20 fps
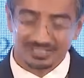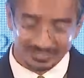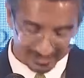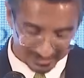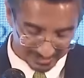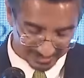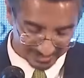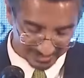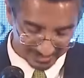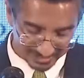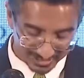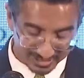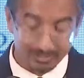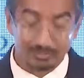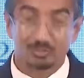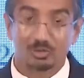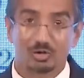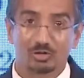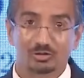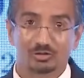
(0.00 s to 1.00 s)
and a
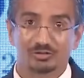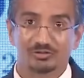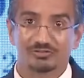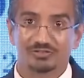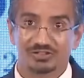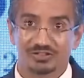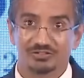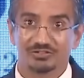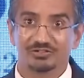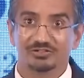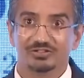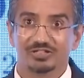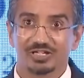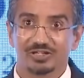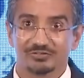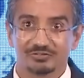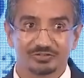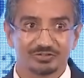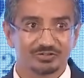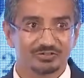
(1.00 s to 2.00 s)
product of his
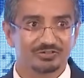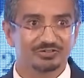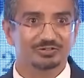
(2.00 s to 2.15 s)
efforts.